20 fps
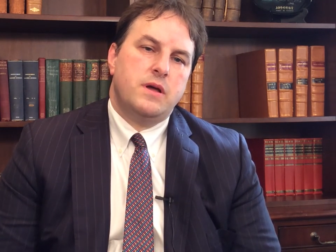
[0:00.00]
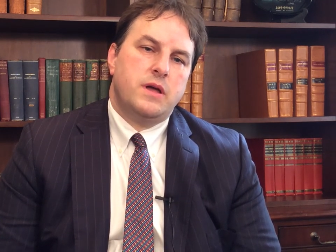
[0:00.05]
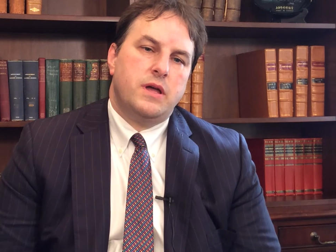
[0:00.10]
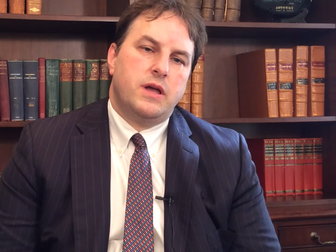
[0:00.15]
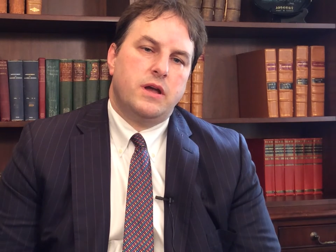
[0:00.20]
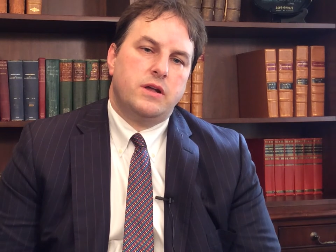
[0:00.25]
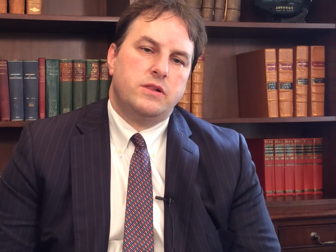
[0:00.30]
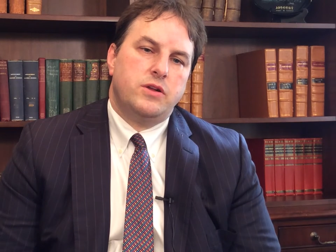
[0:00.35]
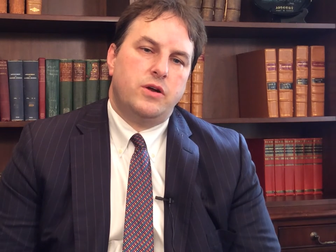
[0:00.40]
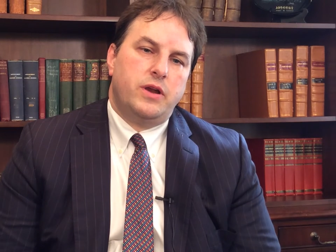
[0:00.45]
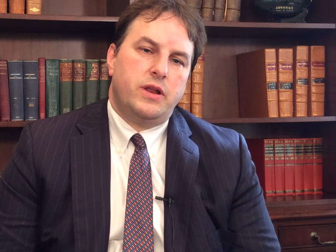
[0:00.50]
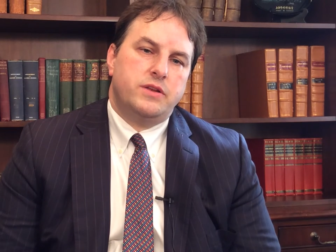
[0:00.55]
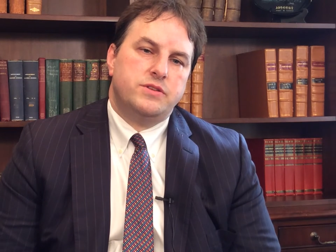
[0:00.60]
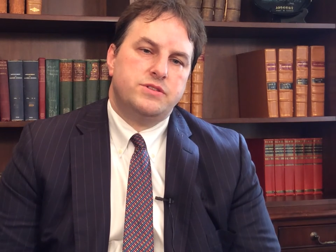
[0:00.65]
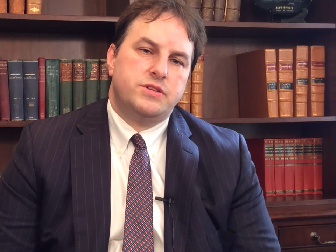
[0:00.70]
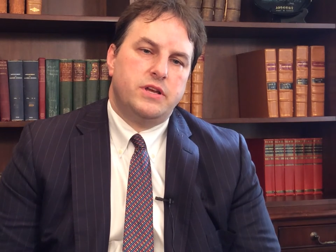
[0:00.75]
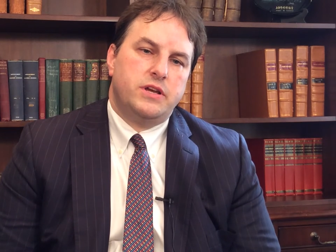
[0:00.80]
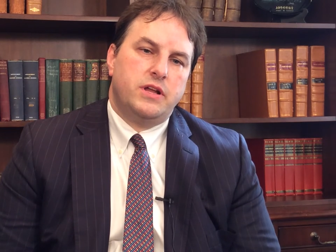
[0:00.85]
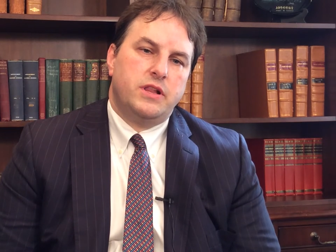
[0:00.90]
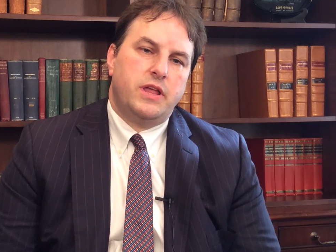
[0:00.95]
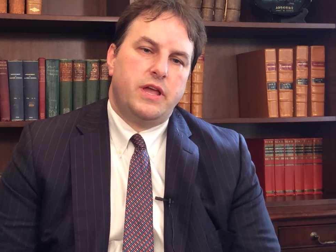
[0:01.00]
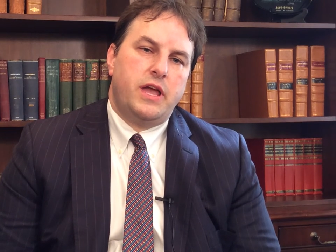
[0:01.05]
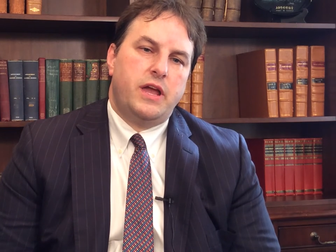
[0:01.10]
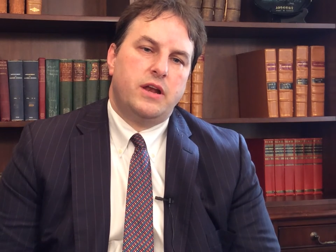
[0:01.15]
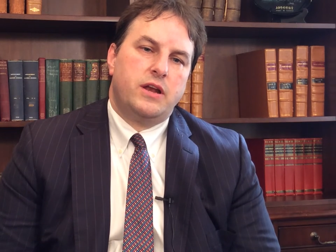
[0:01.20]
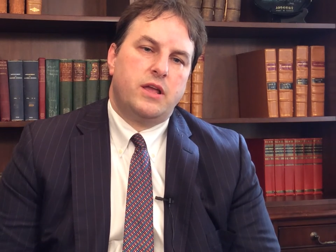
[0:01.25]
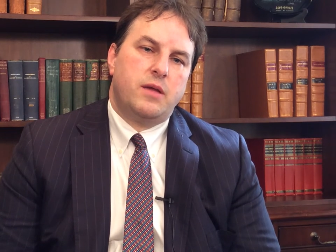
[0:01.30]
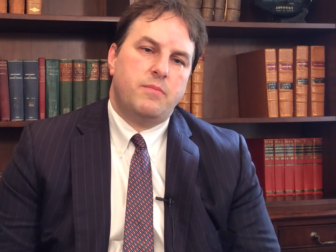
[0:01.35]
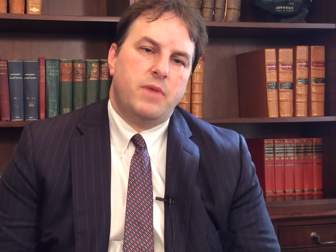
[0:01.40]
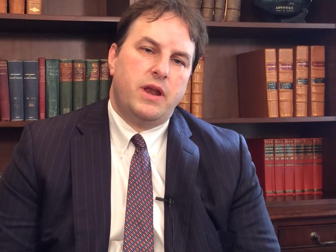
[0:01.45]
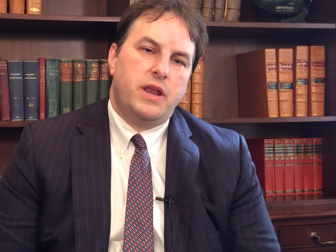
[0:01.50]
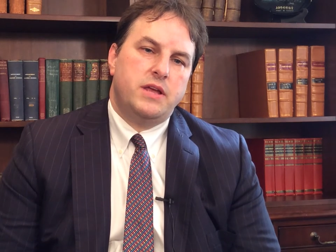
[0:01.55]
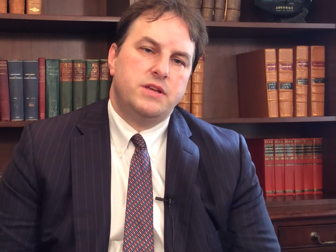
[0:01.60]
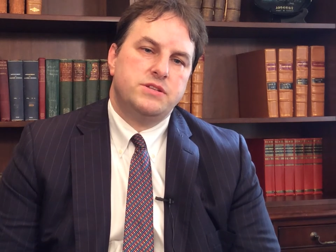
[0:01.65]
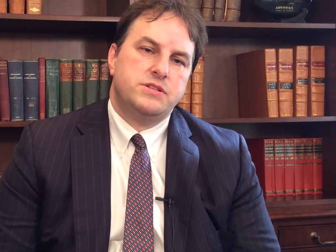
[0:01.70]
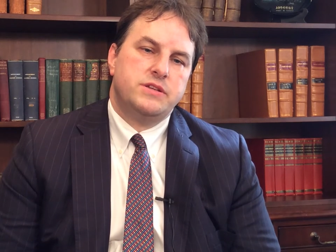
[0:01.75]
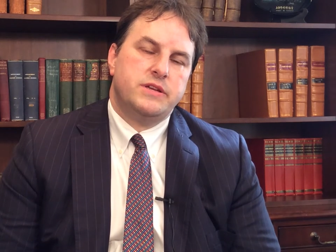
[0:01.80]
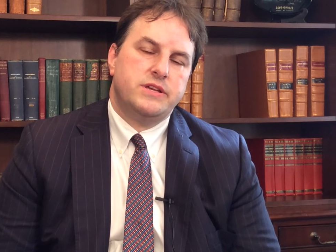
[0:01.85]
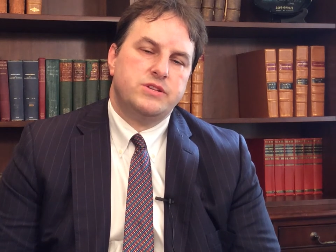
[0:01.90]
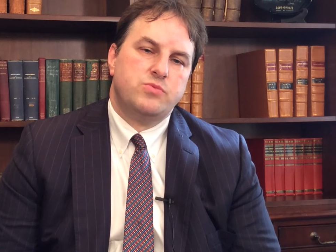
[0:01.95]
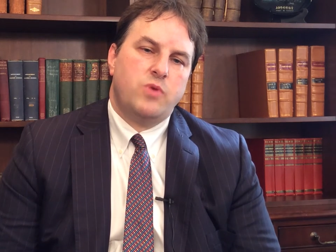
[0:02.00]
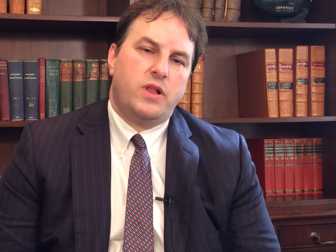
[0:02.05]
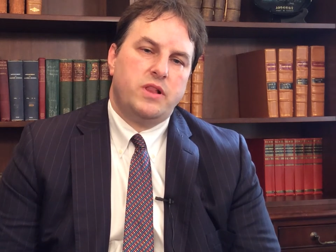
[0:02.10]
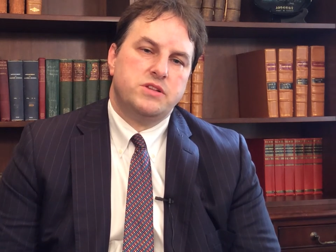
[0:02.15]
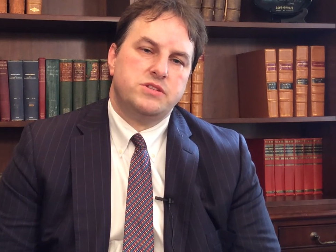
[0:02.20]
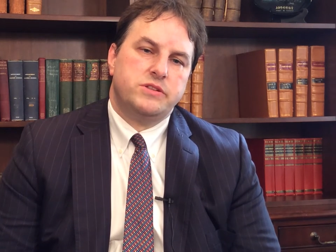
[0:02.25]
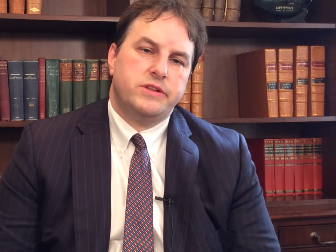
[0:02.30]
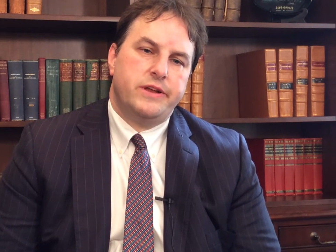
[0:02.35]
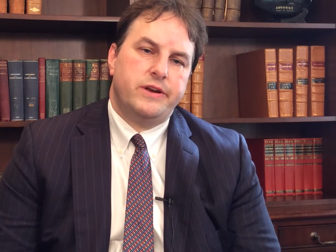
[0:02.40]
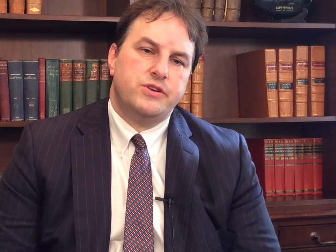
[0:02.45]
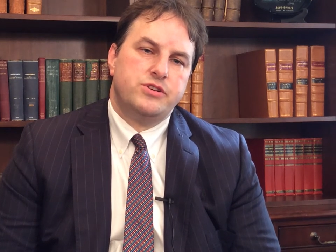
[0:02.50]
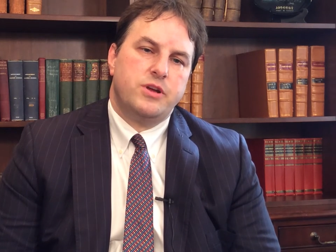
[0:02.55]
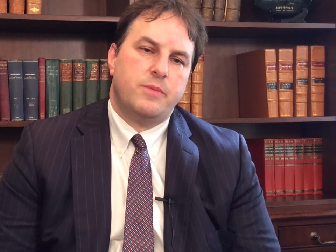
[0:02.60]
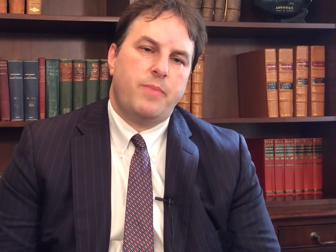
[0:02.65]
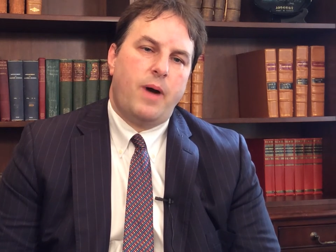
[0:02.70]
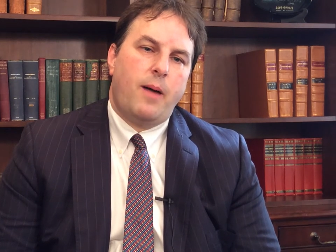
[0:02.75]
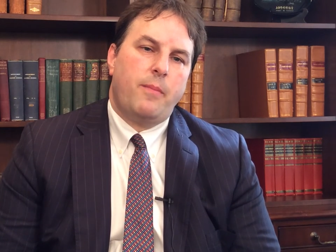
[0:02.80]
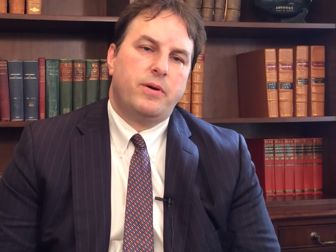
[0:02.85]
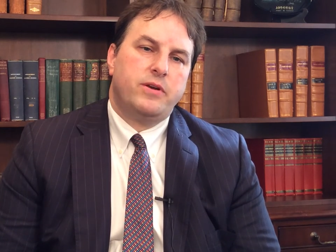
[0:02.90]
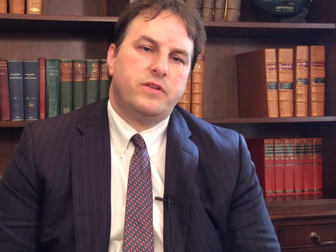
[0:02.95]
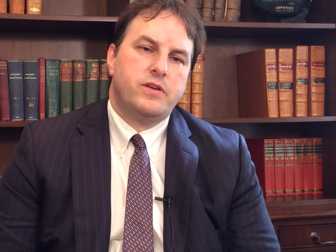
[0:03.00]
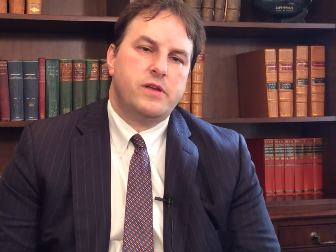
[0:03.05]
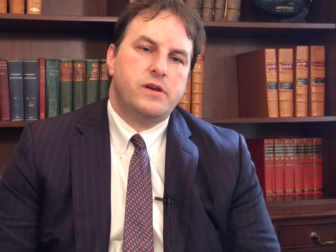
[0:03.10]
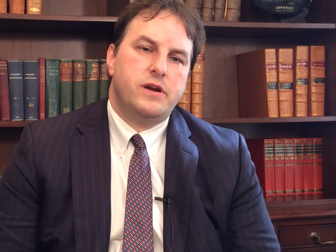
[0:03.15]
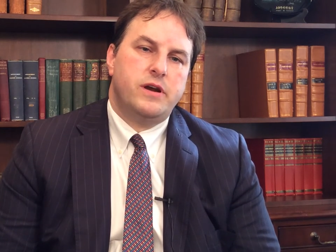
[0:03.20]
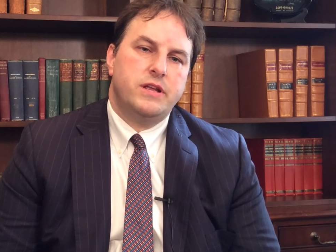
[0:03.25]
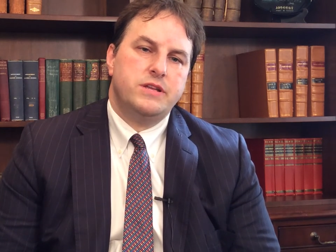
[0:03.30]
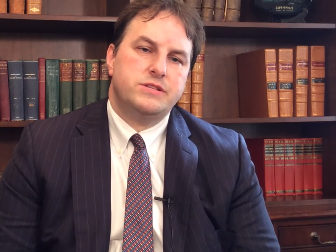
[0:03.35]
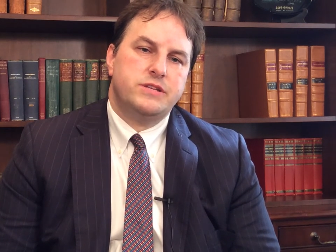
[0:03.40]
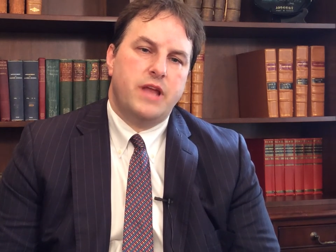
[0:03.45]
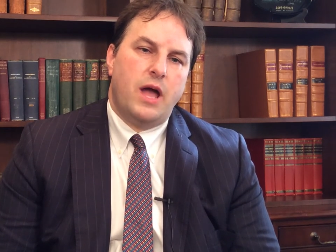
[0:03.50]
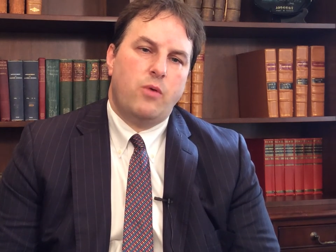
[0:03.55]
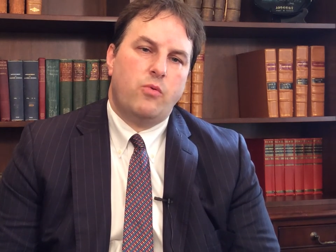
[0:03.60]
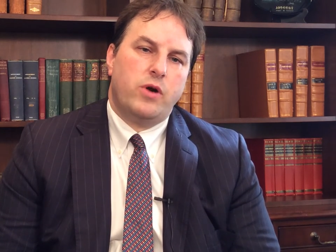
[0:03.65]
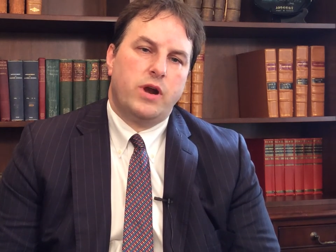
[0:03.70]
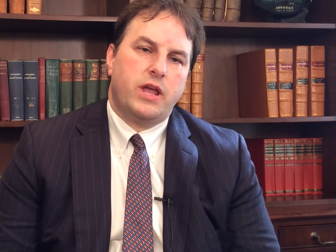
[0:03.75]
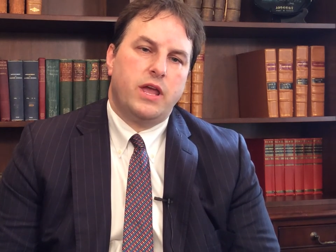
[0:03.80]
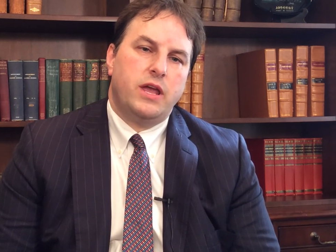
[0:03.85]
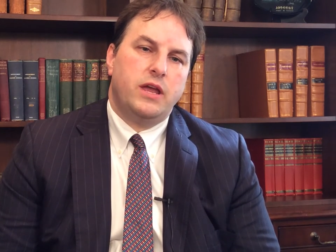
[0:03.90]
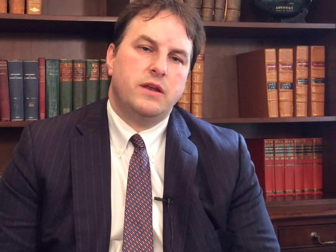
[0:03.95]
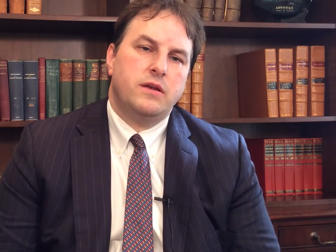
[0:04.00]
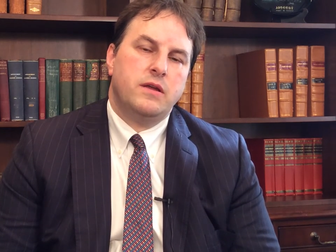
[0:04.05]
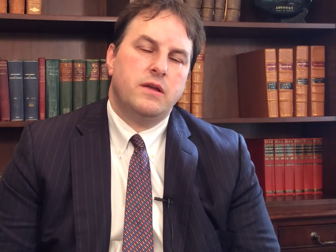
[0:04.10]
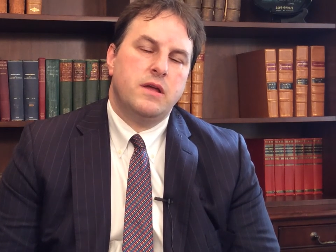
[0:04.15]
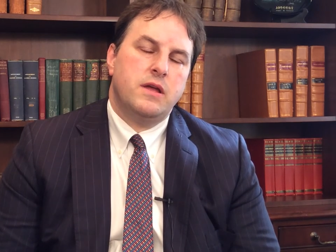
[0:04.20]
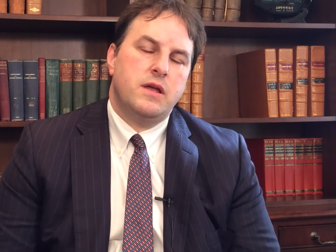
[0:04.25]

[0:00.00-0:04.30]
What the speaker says: including CLE and committees, as well as leadership opportunities, networking,